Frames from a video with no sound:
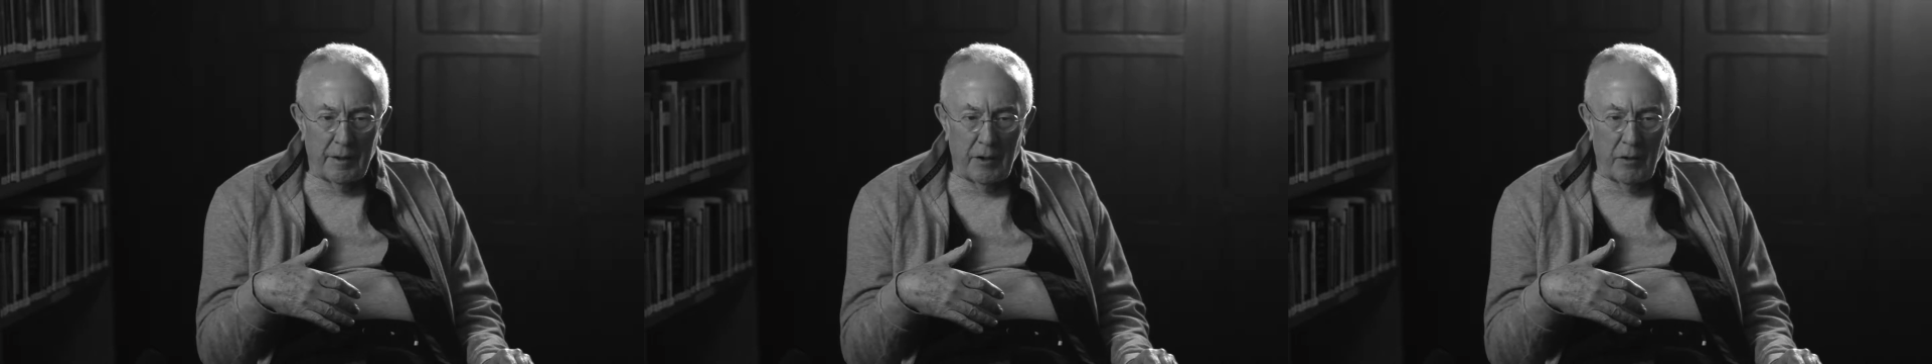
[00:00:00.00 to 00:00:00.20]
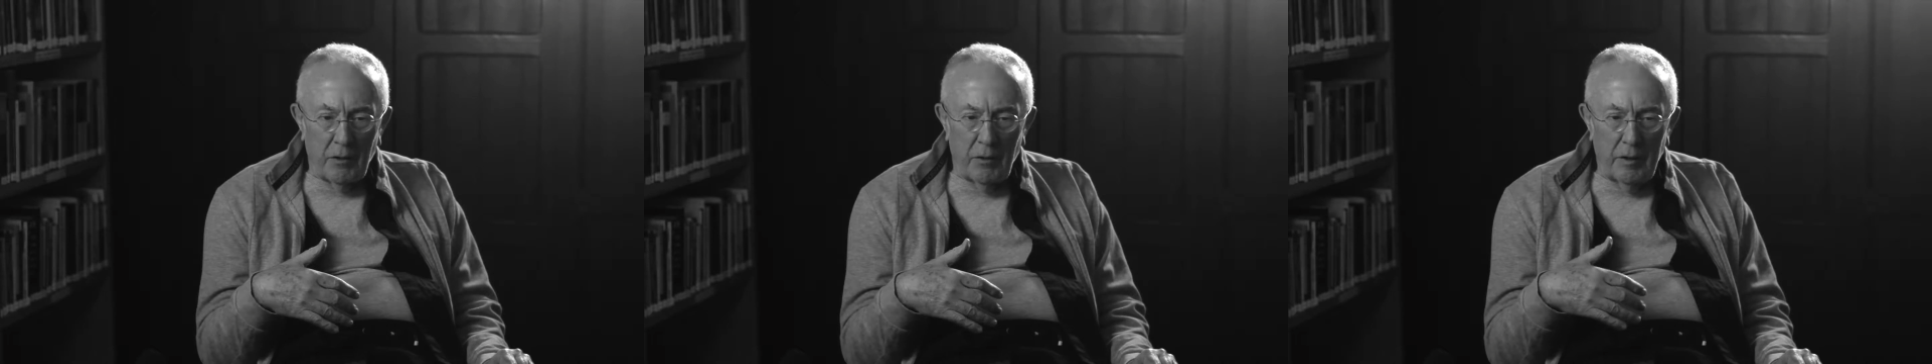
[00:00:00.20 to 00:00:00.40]

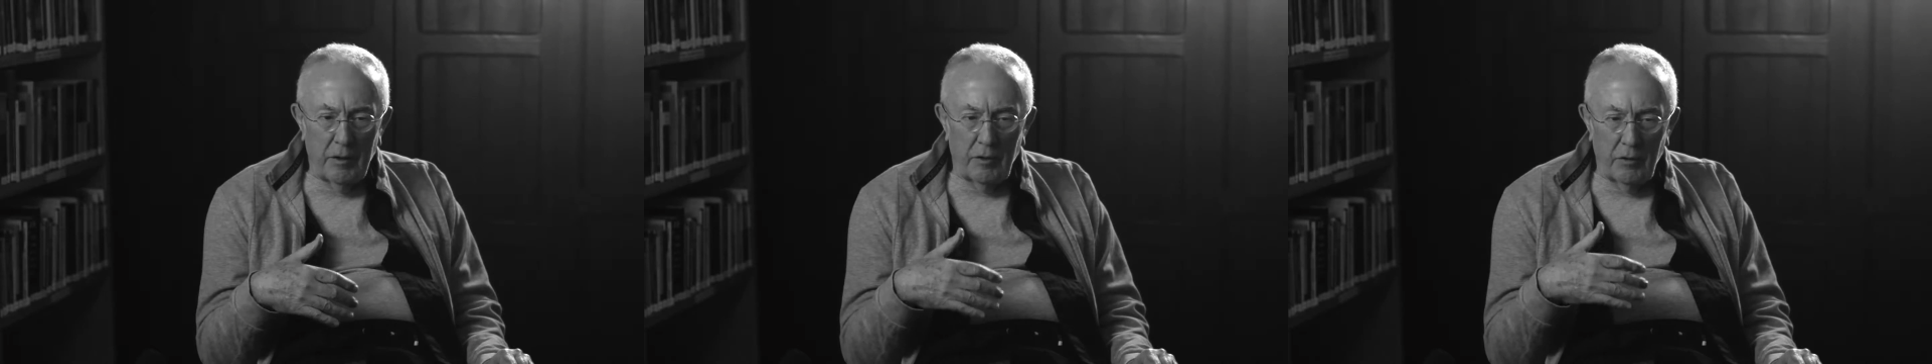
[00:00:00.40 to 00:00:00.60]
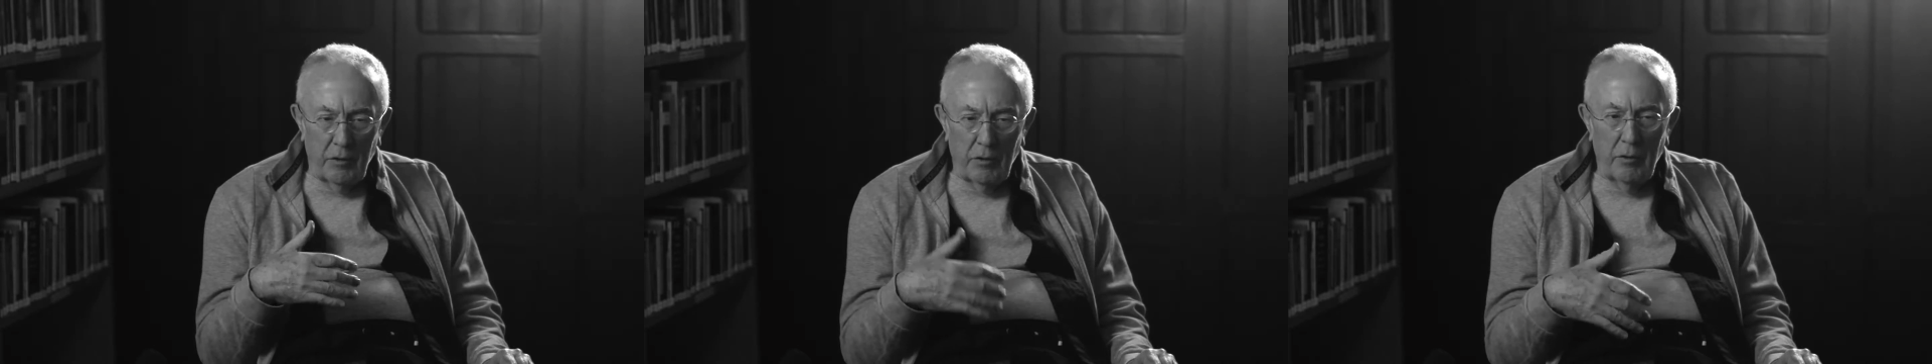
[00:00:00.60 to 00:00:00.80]
only
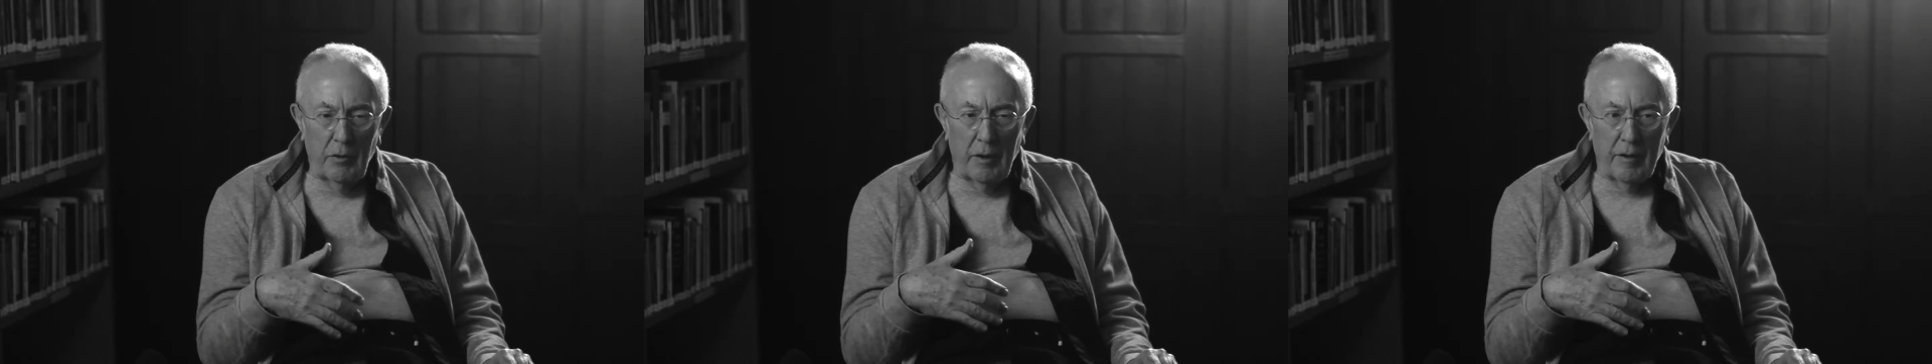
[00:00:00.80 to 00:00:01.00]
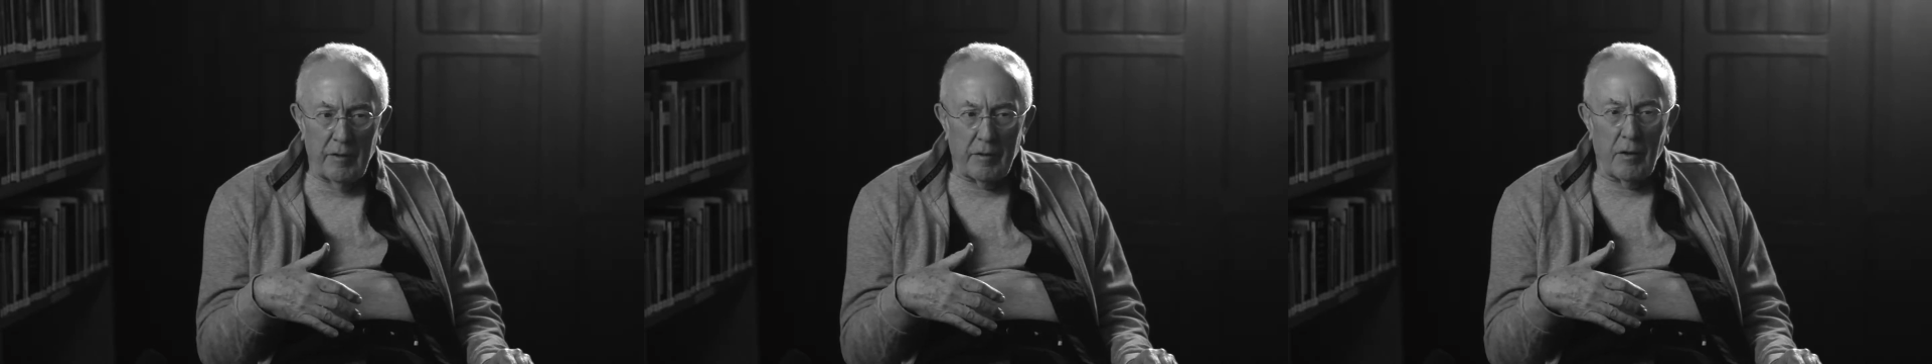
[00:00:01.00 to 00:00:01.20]
2
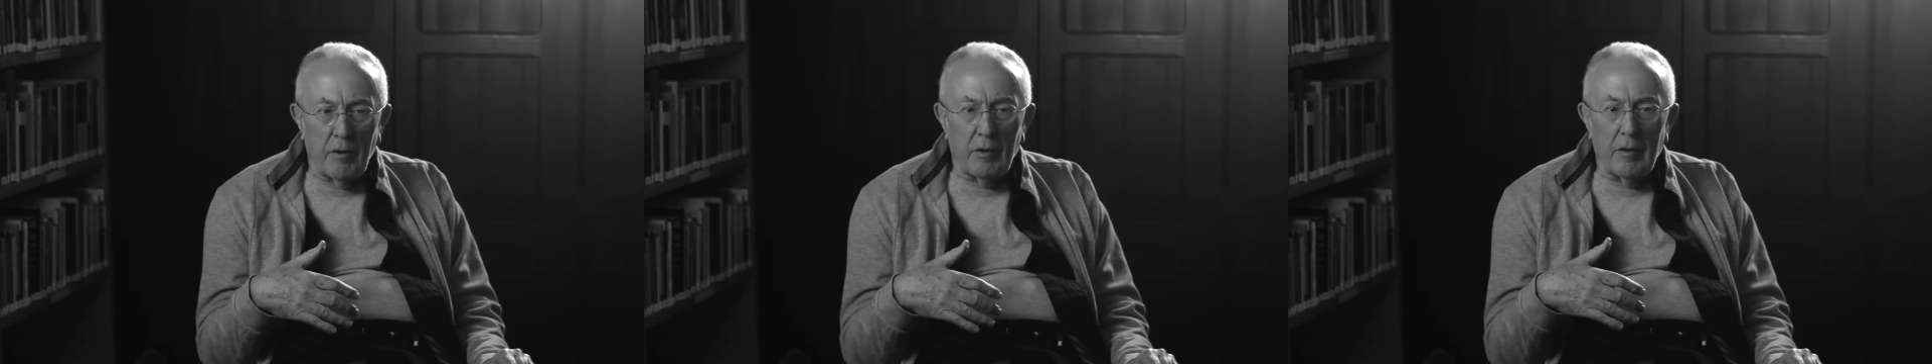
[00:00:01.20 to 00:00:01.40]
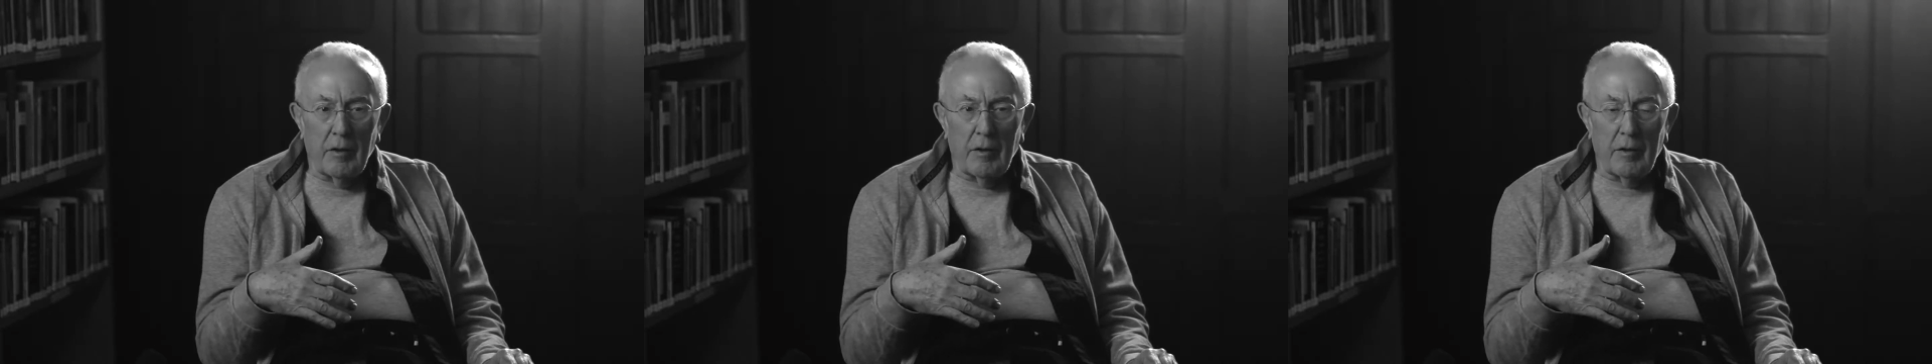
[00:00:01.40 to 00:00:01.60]
years
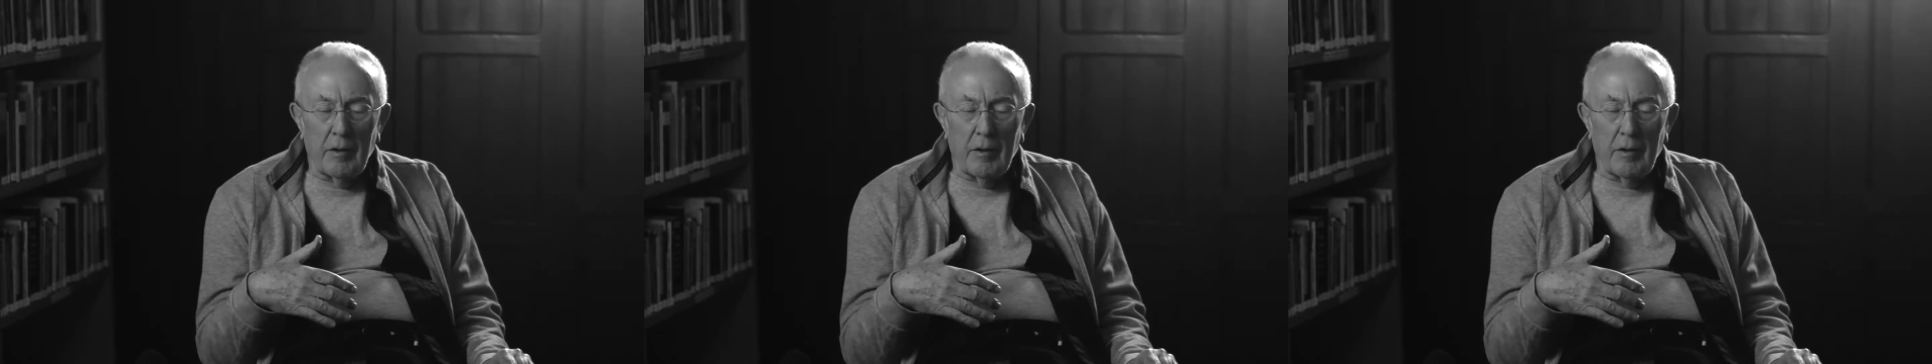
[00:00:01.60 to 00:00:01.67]
ago,